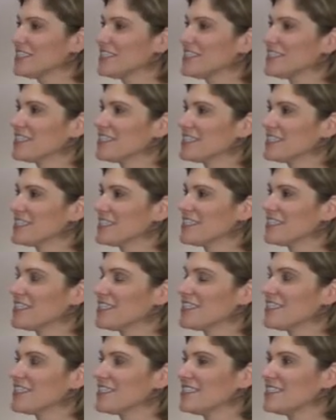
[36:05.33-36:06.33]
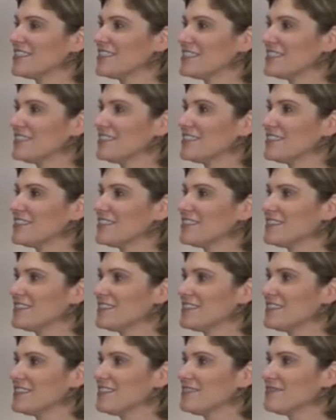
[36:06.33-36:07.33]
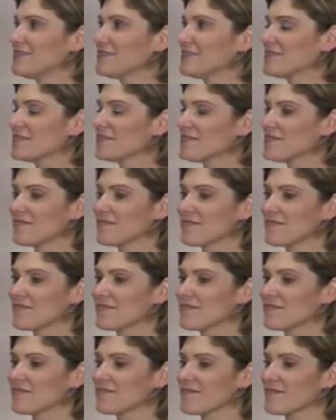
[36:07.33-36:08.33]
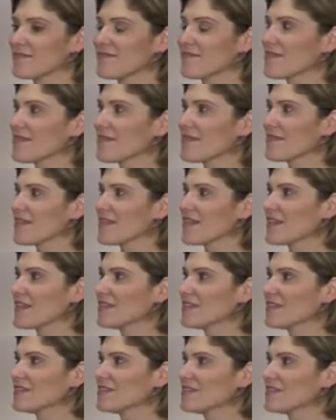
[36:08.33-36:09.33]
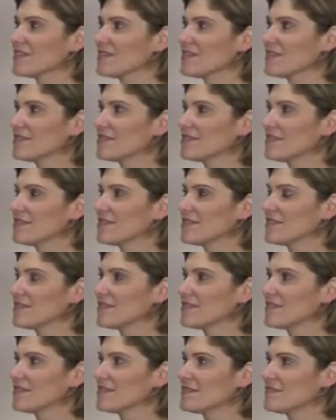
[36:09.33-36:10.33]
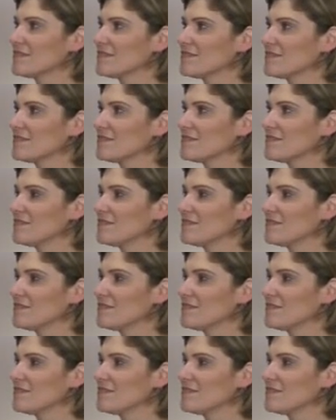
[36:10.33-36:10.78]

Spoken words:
The person shown says nothing.